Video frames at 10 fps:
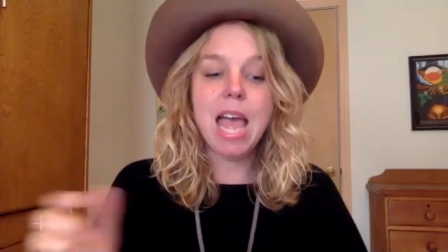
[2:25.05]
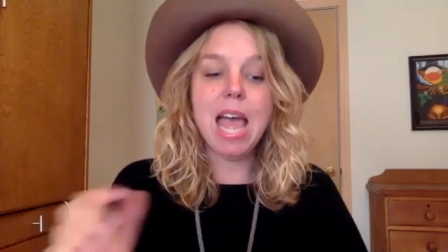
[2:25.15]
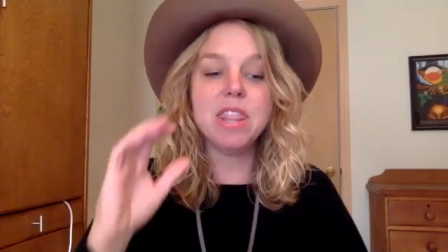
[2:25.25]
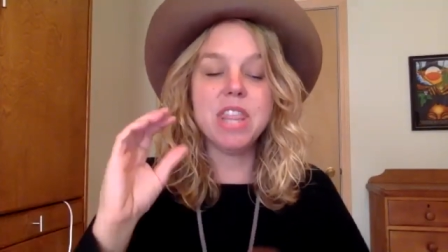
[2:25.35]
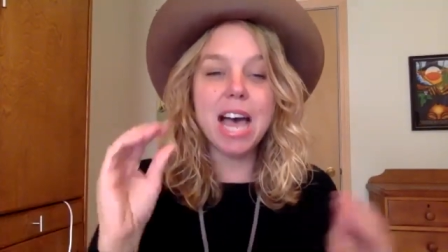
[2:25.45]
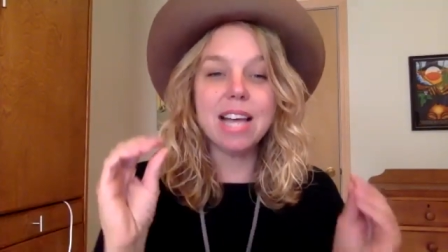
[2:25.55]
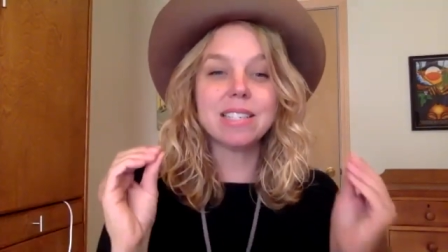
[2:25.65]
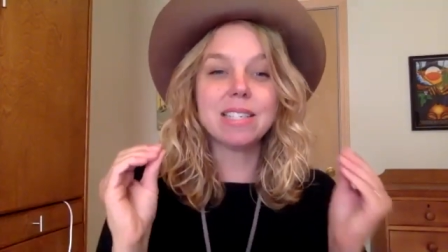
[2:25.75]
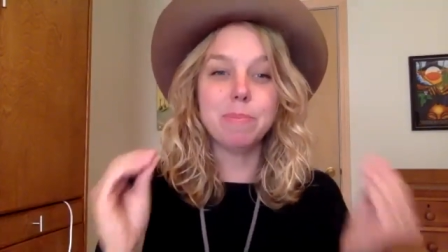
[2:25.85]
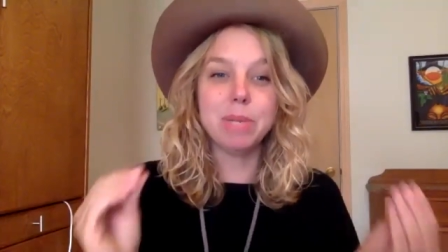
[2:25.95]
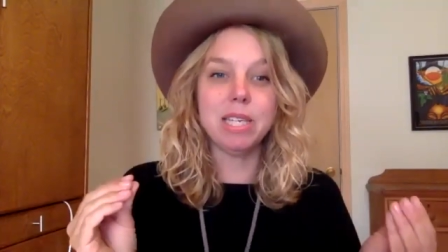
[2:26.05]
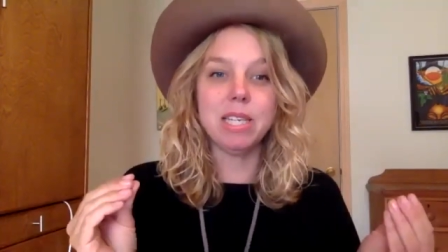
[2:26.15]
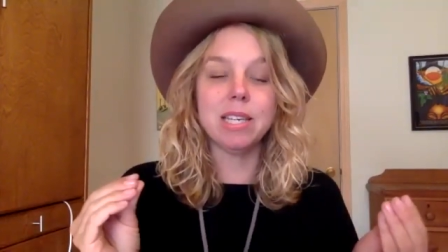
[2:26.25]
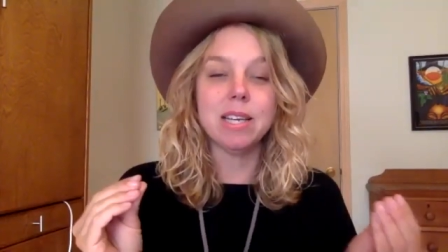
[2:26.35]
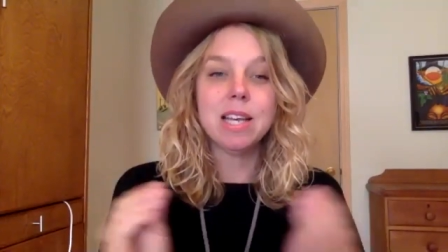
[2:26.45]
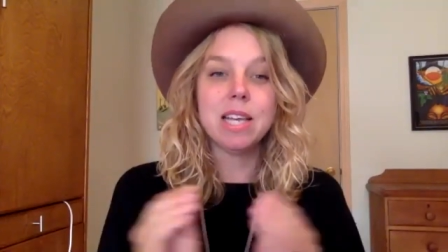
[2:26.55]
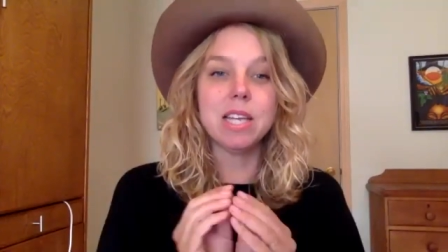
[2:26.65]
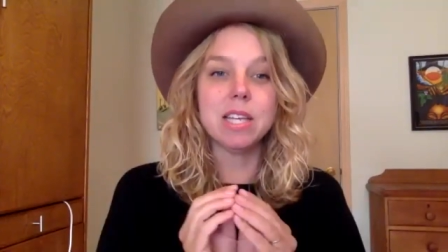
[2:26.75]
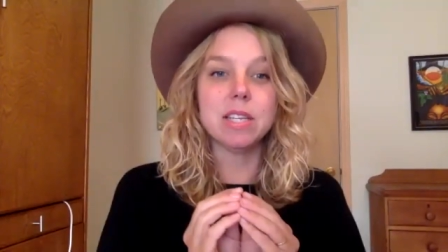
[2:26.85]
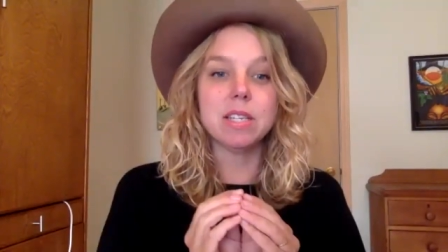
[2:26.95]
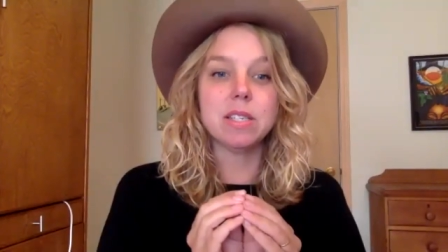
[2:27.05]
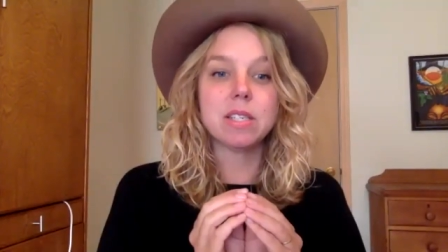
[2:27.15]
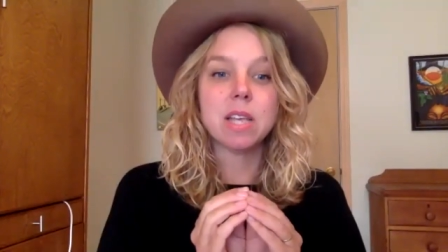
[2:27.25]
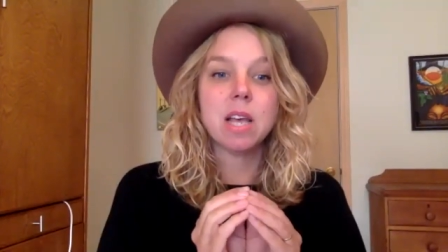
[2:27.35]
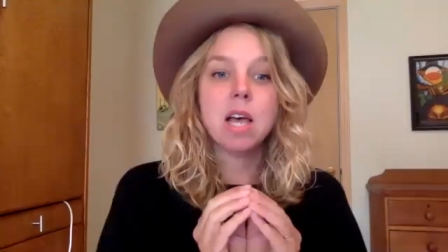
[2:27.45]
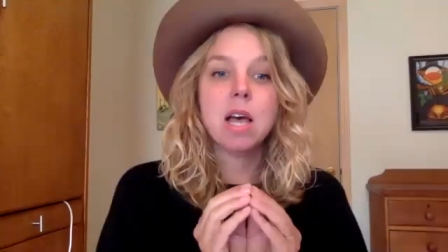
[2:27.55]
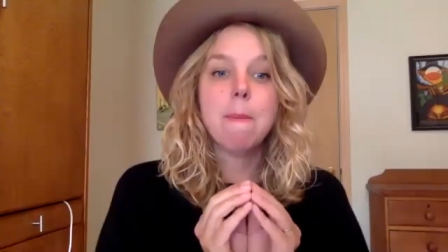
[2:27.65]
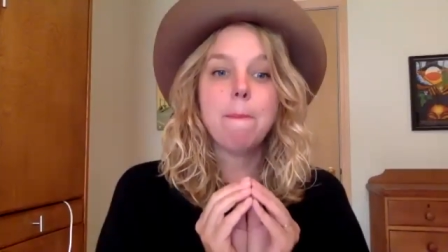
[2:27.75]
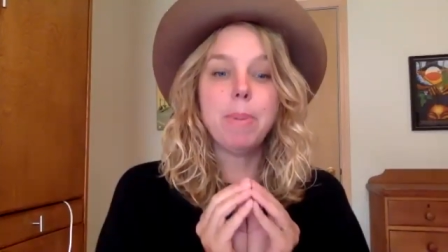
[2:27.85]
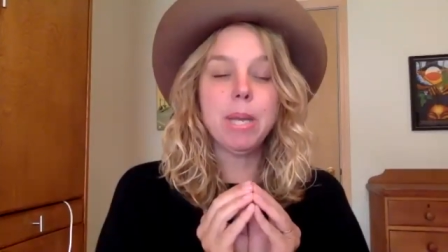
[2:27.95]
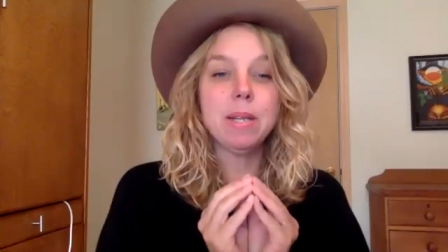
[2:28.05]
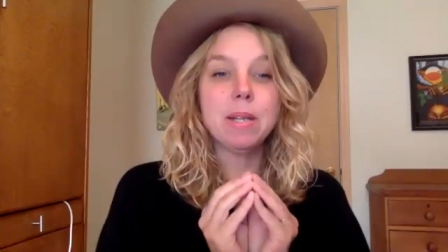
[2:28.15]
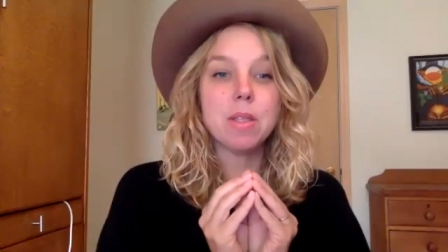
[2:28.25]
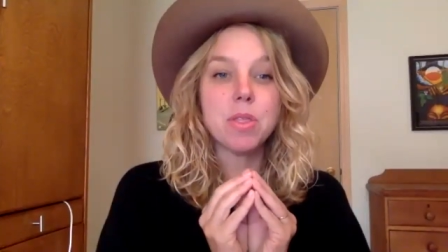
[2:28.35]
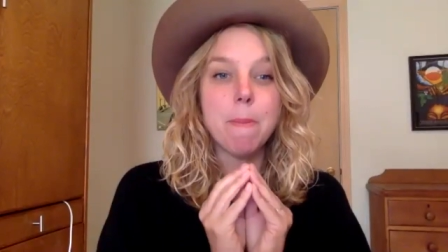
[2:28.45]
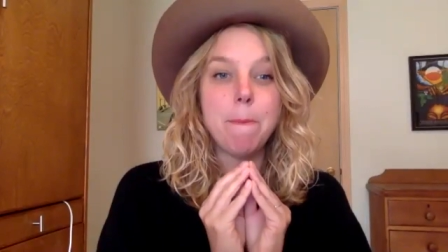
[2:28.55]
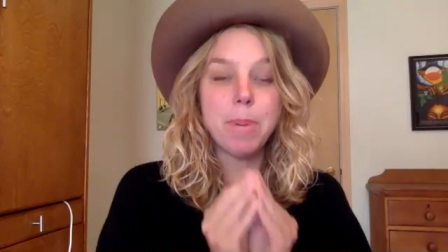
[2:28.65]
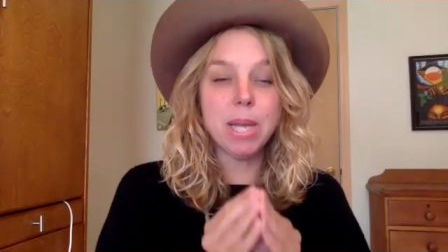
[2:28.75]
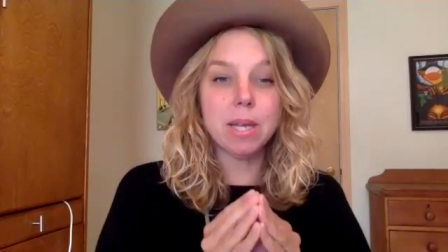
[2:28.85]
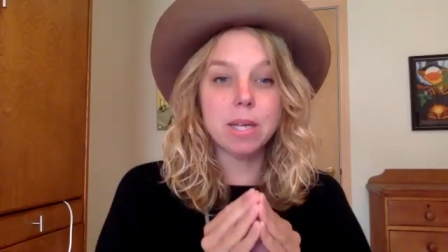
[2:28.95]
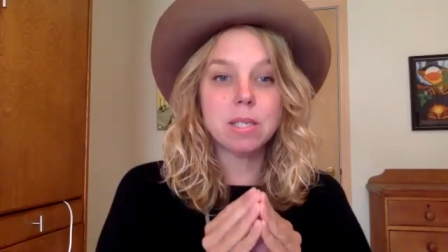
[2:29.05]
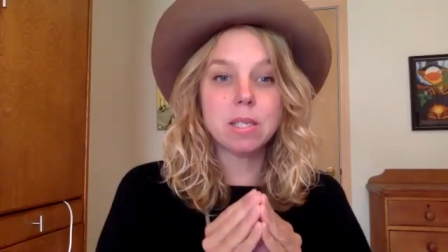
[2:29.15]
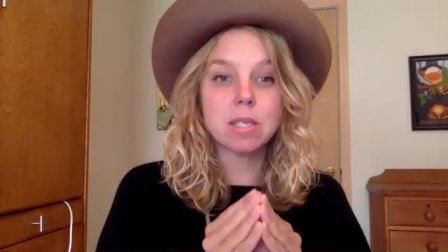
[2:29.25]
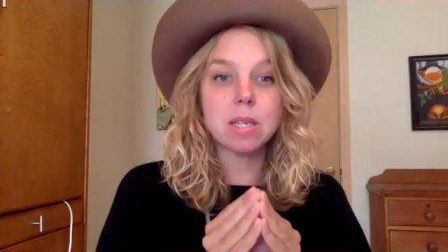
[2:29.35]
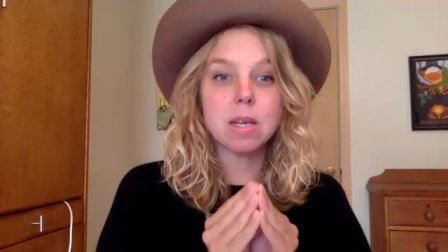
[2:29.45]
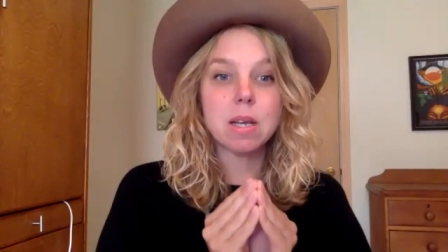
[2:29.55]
And that to me is been the biggest